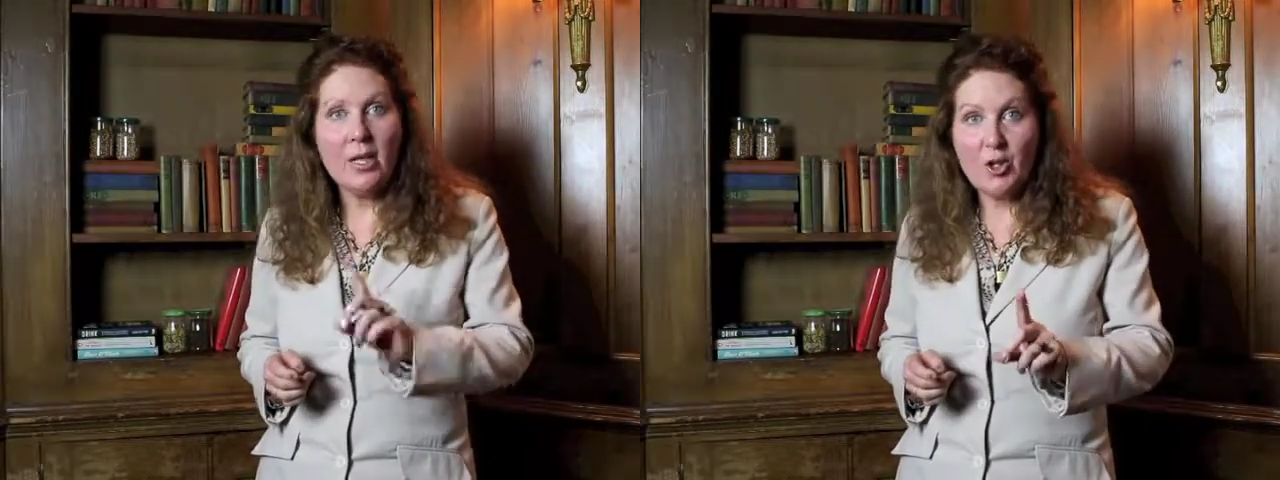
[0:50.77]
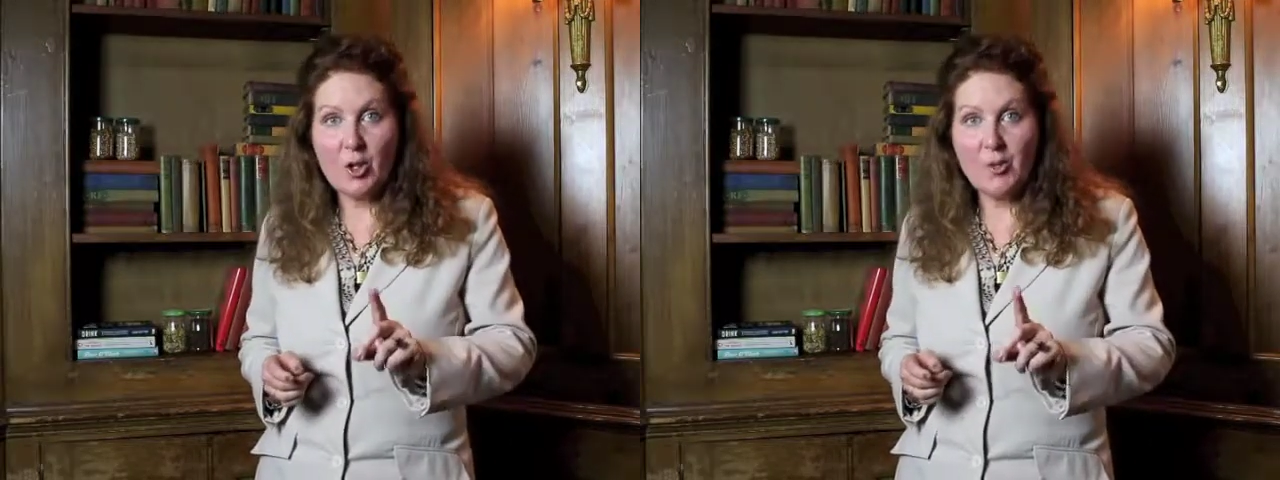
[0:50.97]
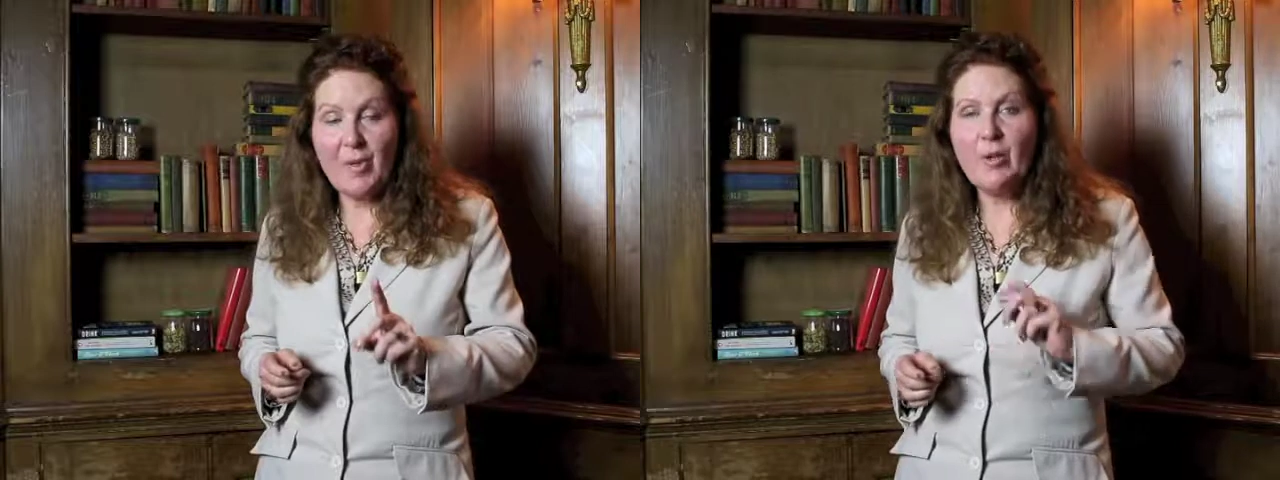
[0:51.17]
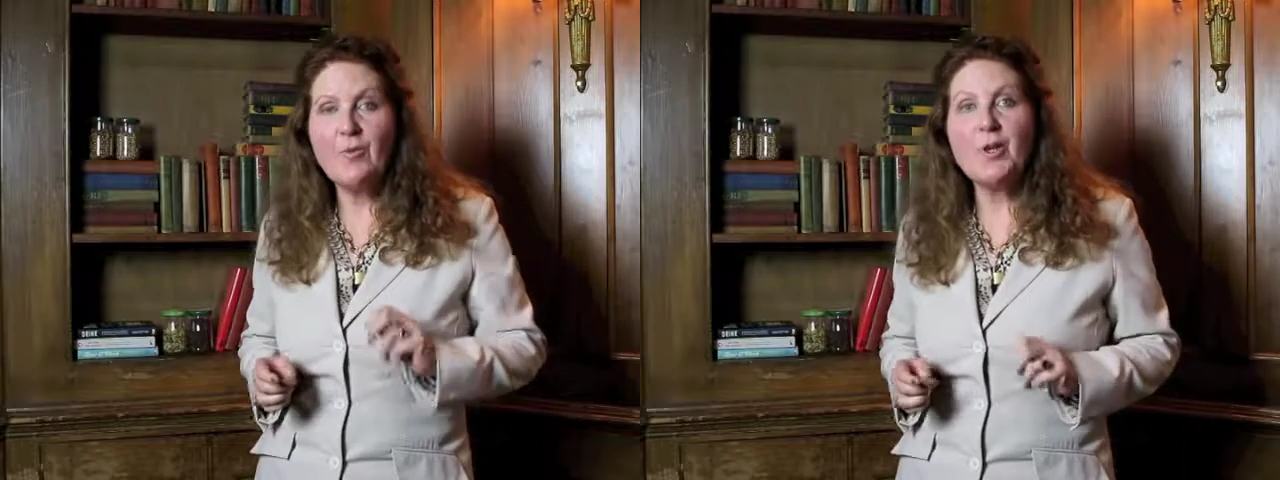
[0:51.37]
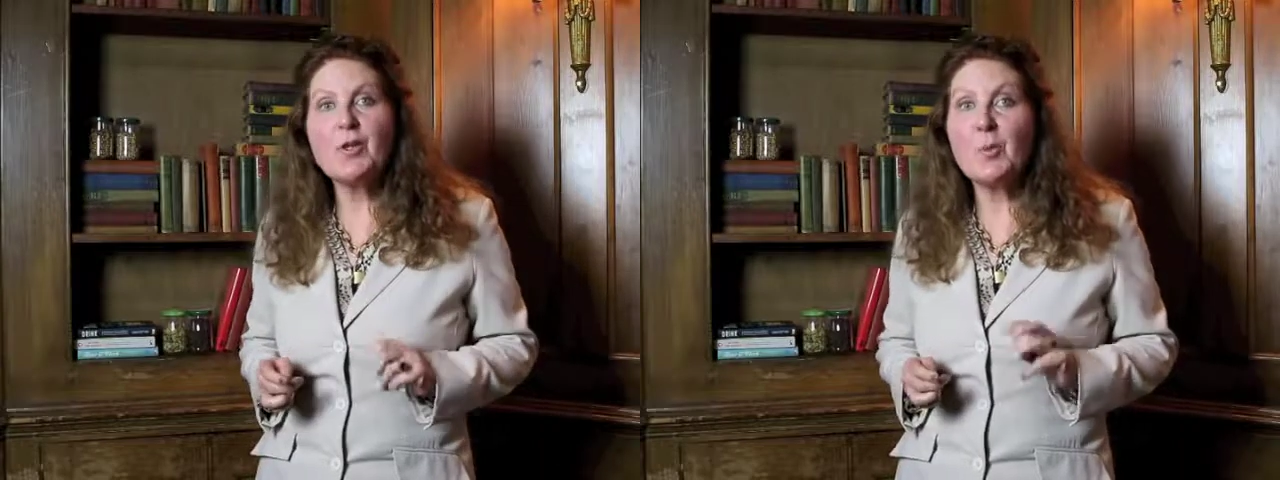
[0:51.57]
not to be
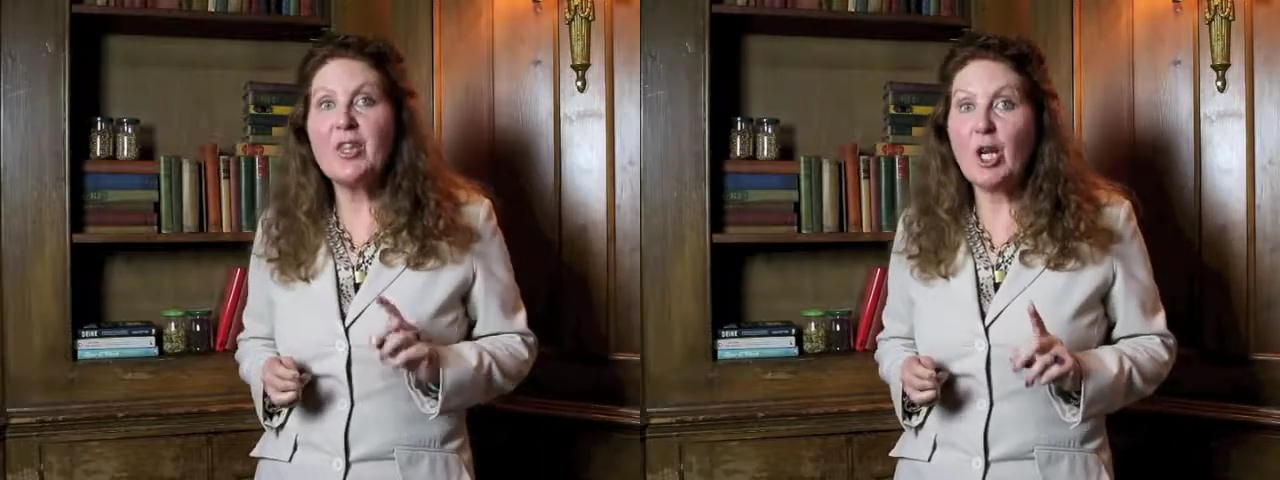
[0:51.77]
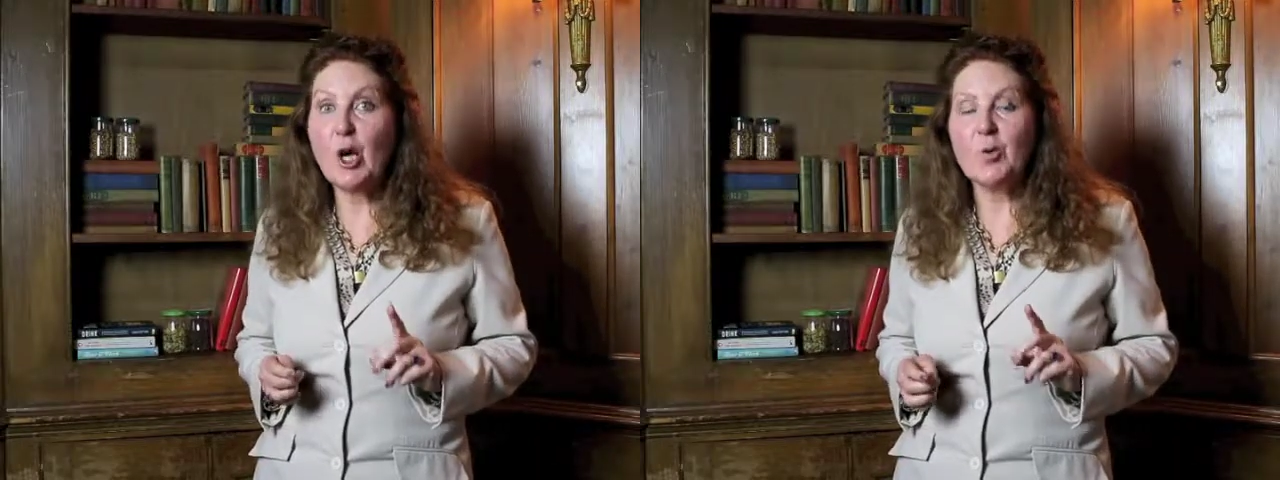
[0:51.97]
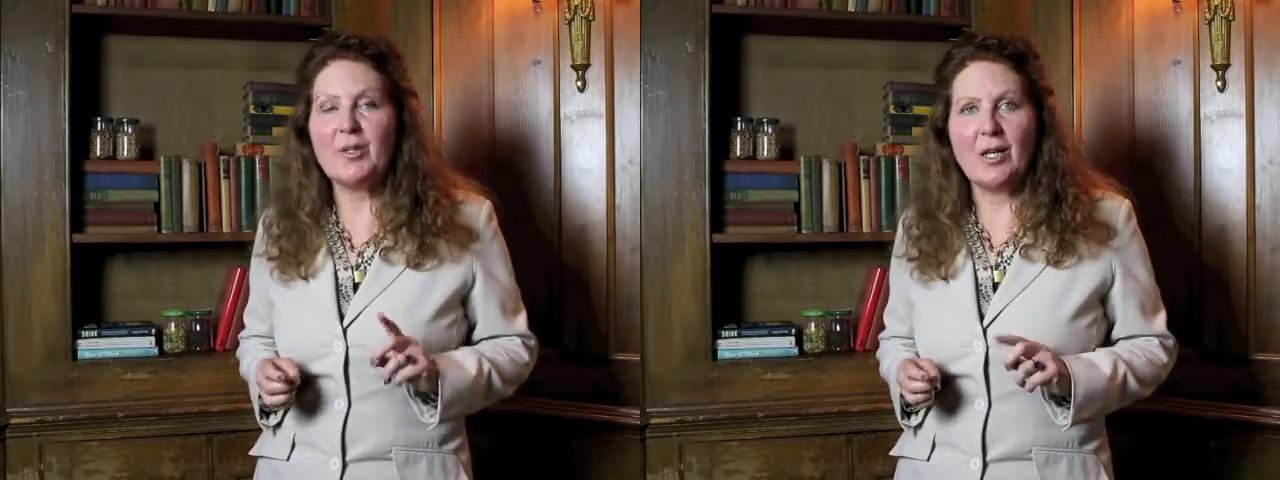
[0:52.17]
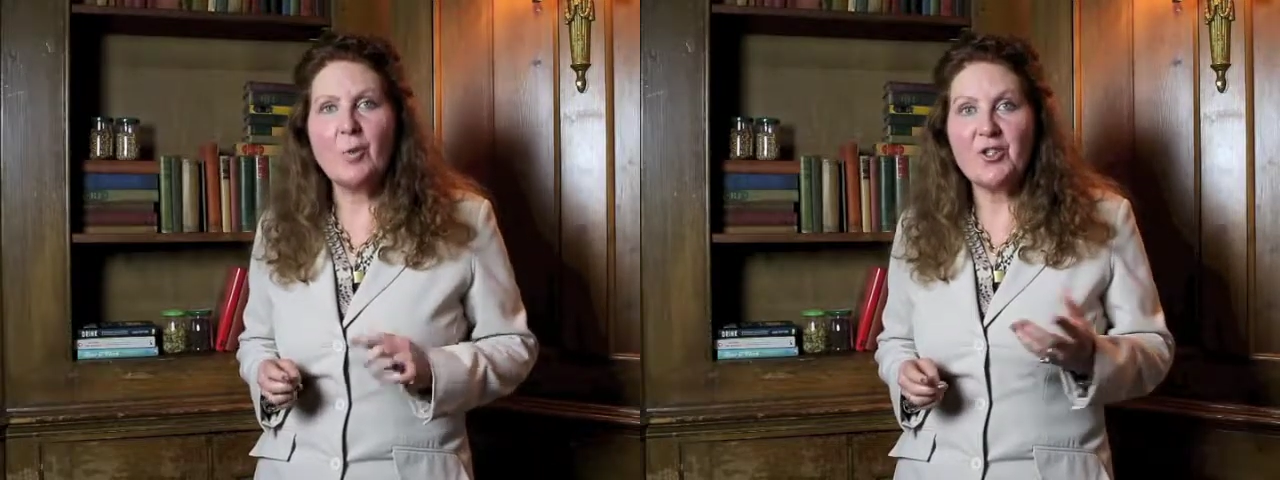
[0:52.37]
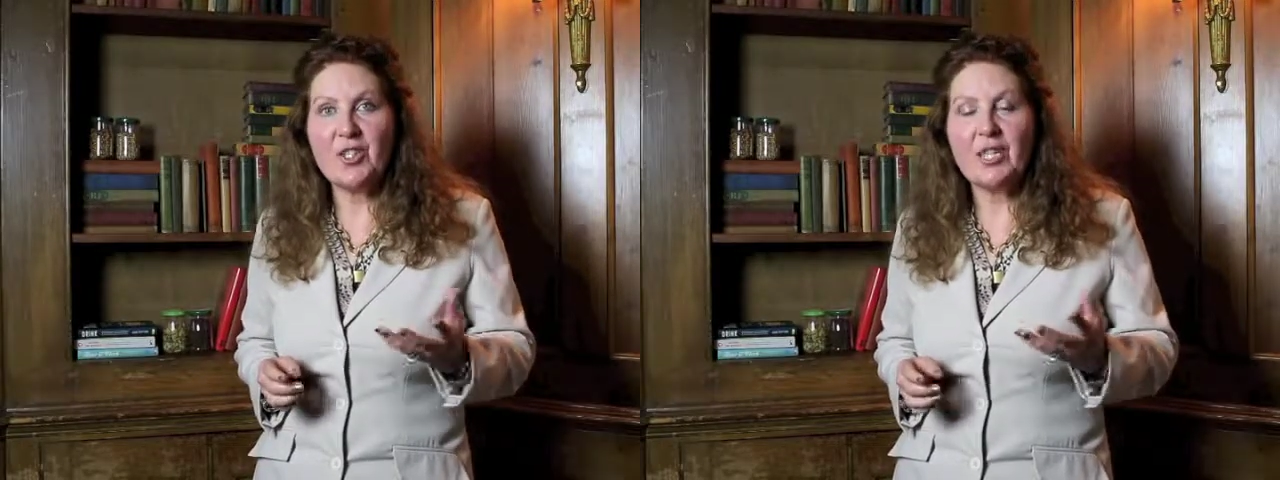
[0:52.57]
confused with Goza,
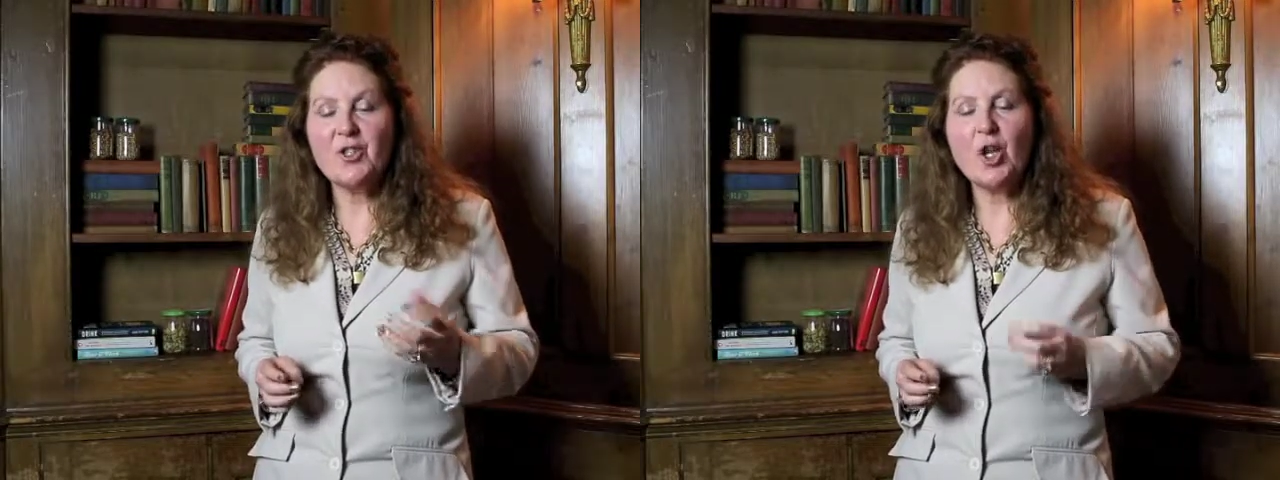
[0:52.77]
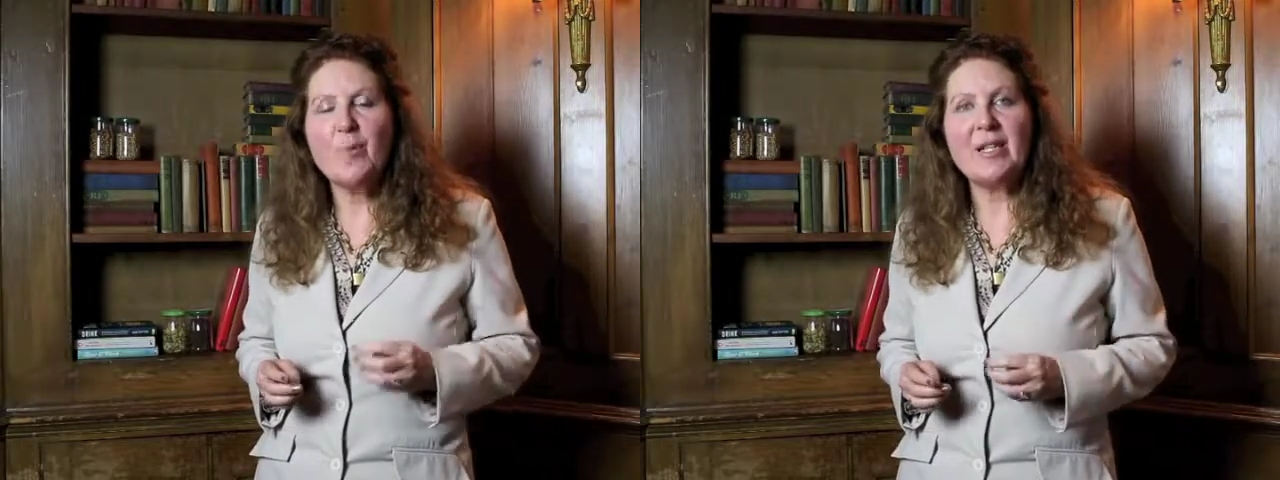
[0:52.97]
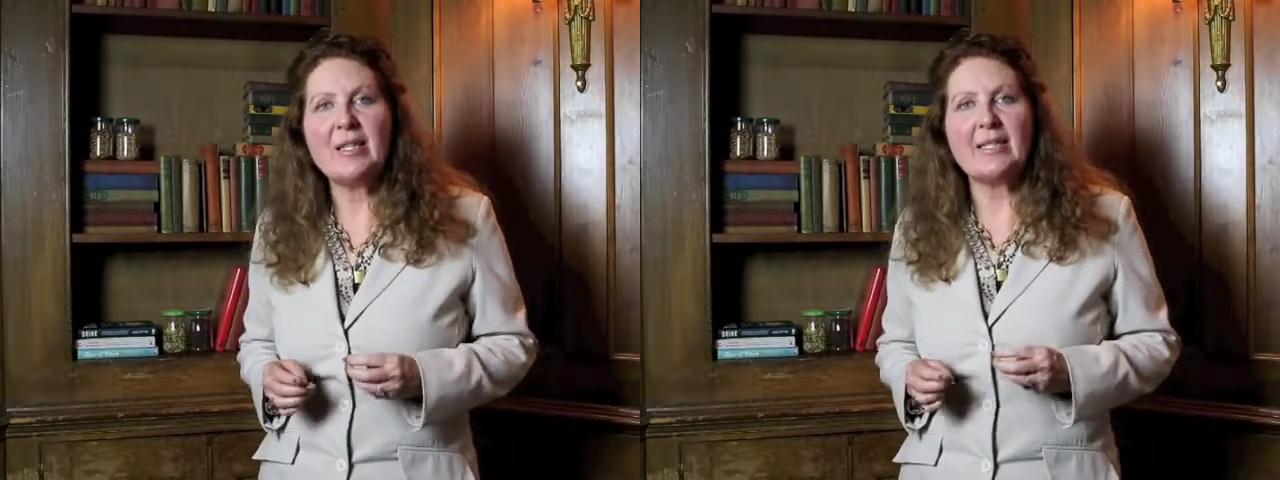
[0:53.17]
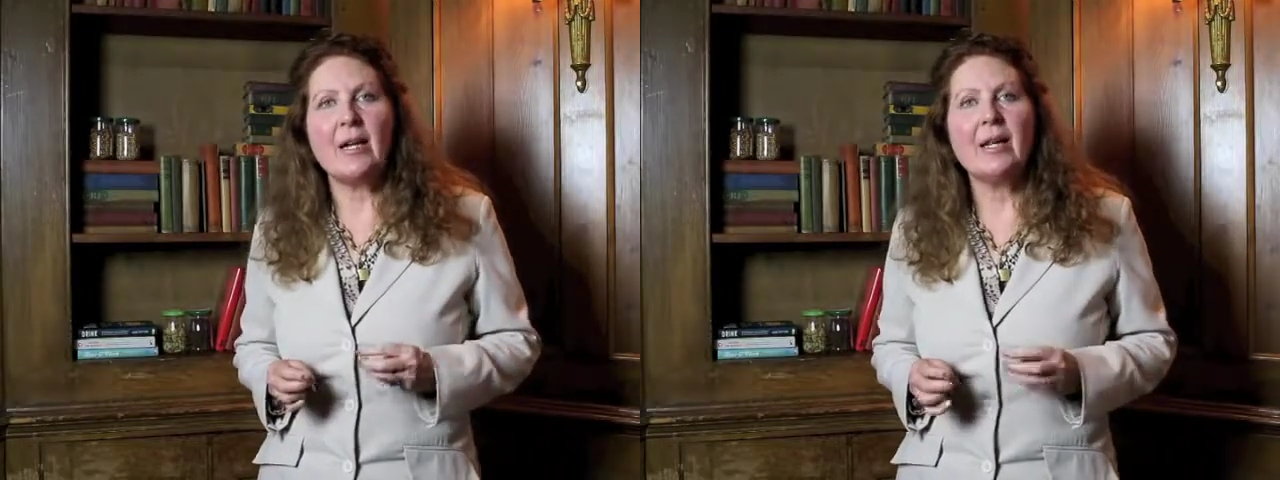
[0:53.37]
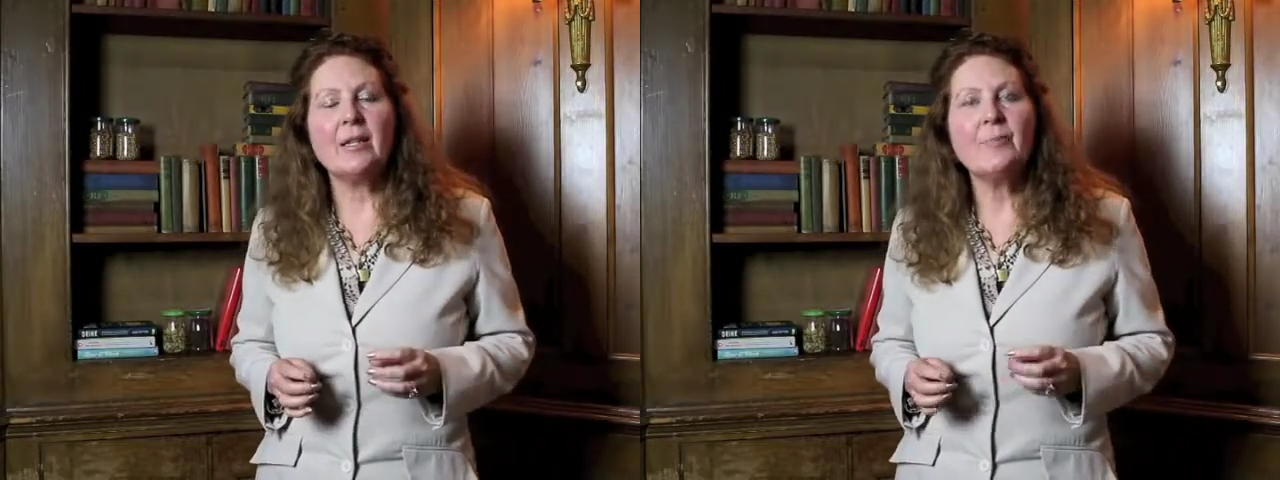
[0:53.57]
which is a German
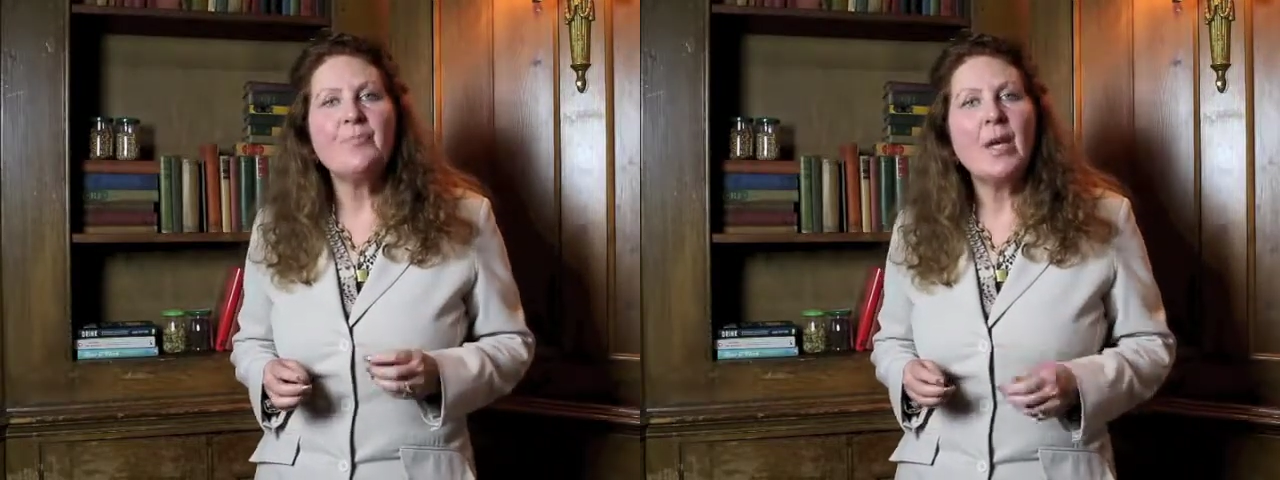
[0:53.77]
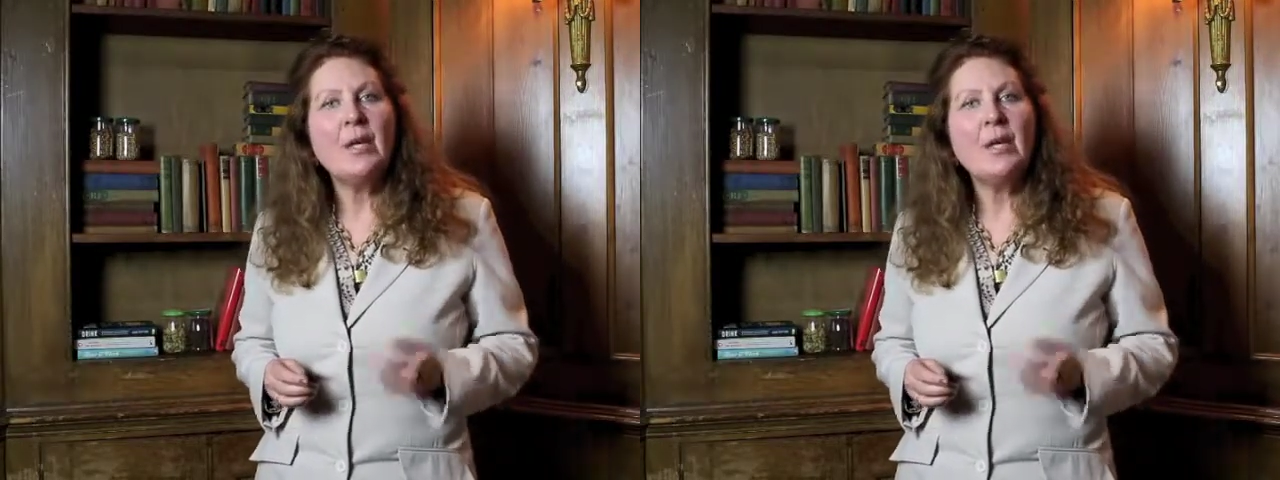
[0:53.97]
style,